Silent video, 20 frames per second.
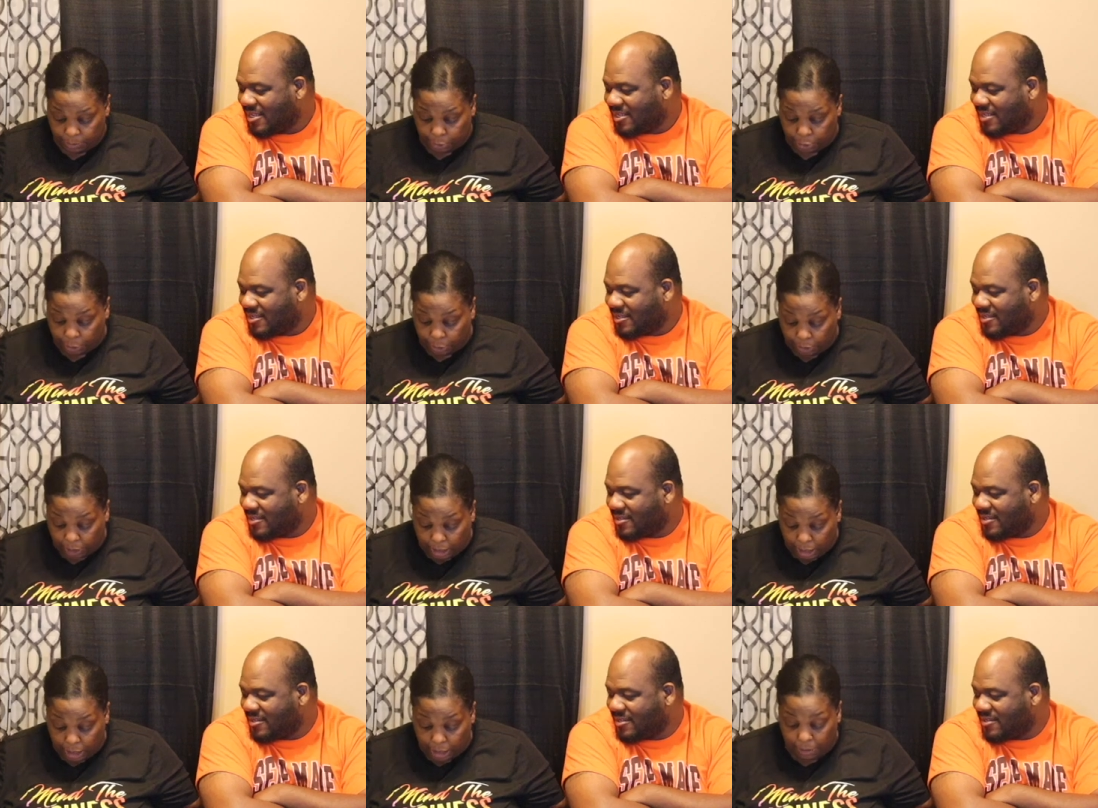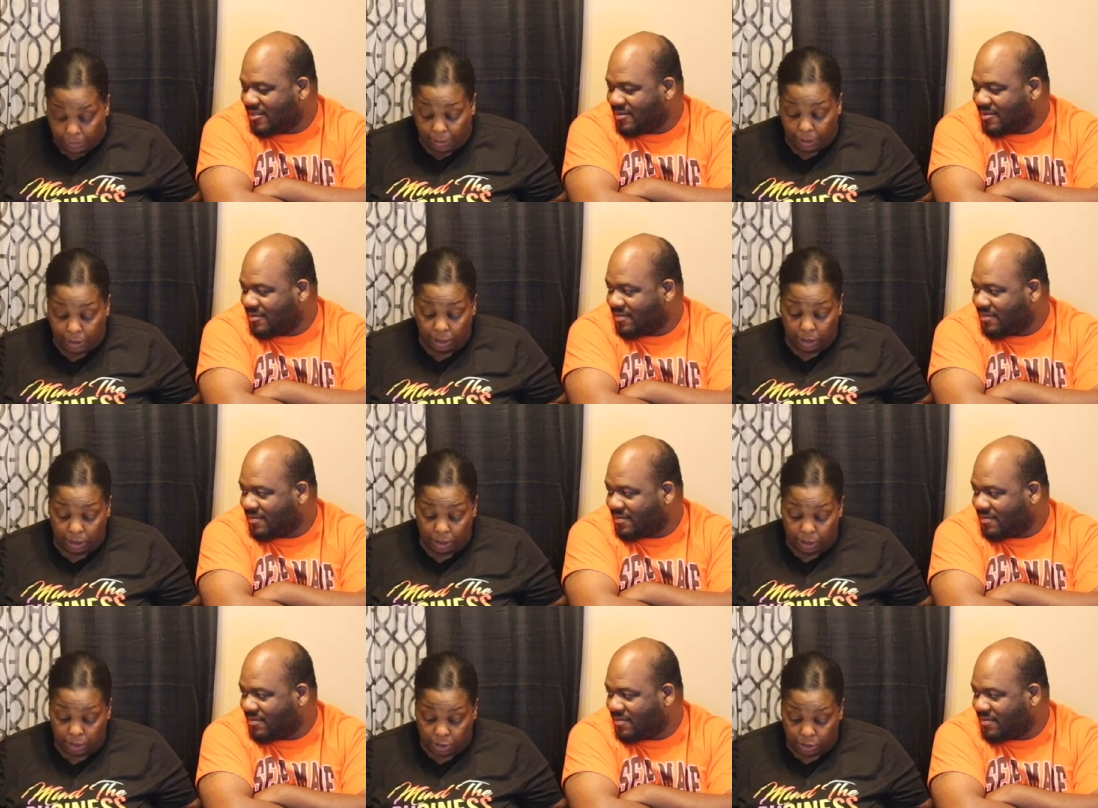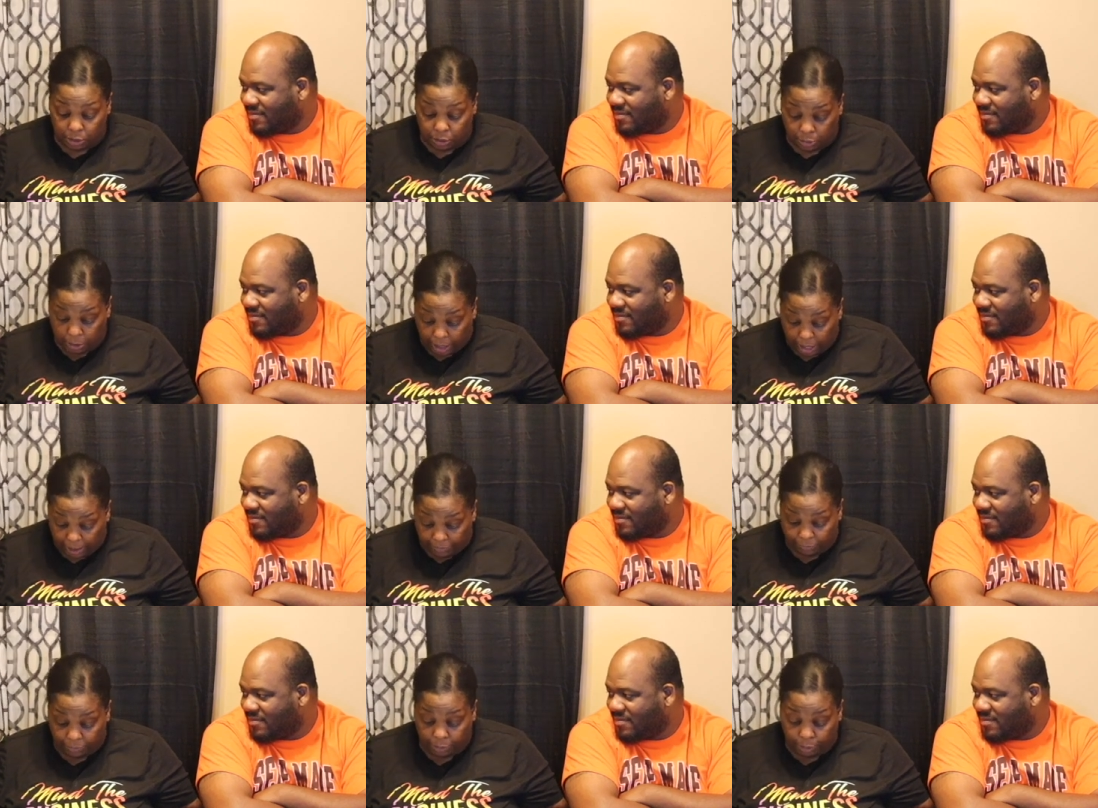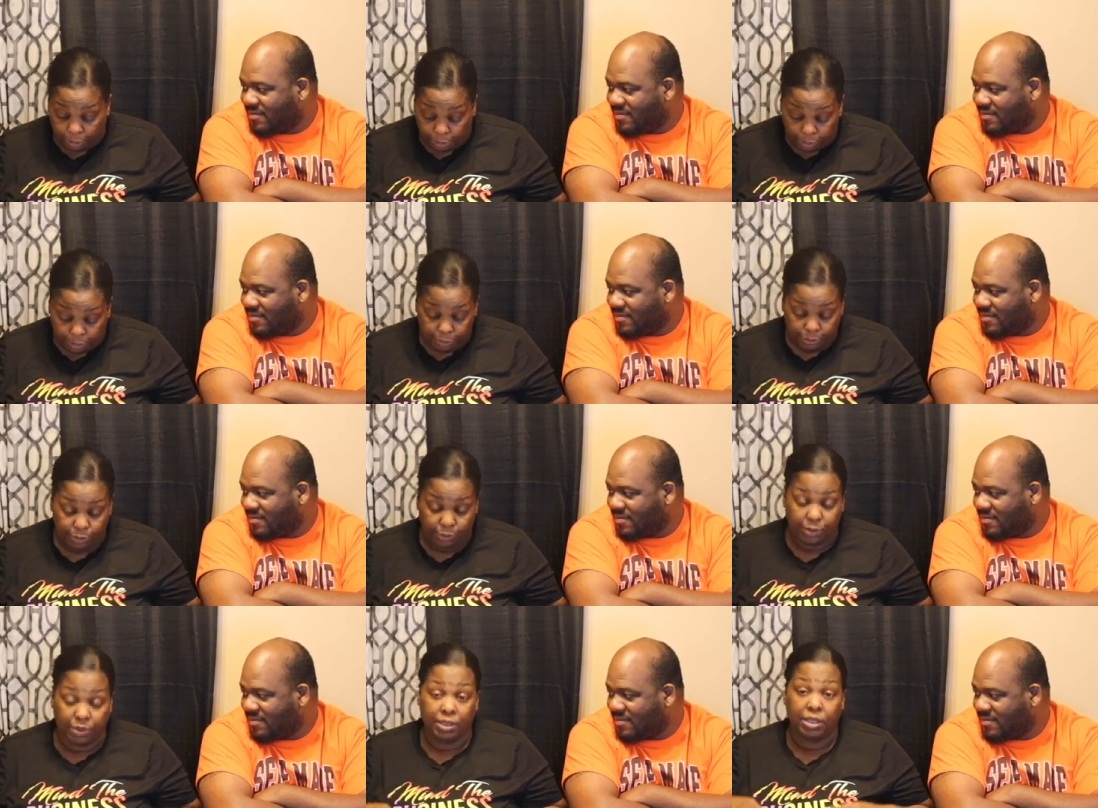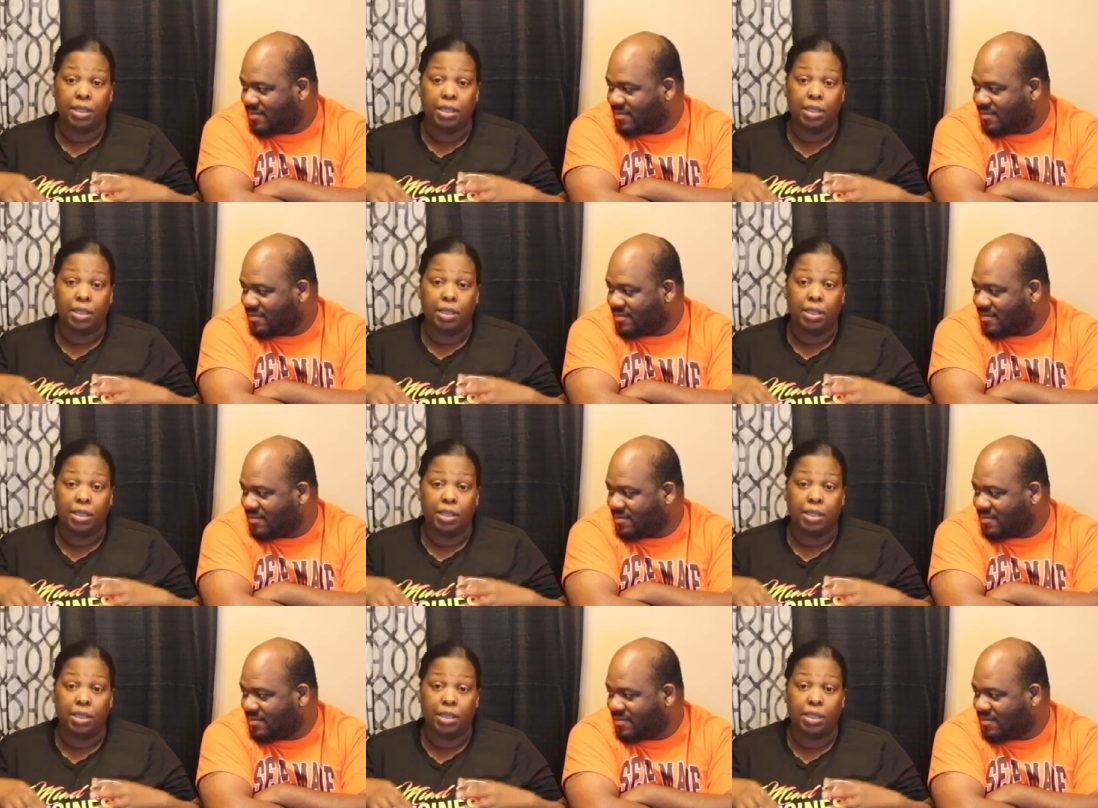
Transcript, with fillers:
Speaker 1: Dream travel cruise.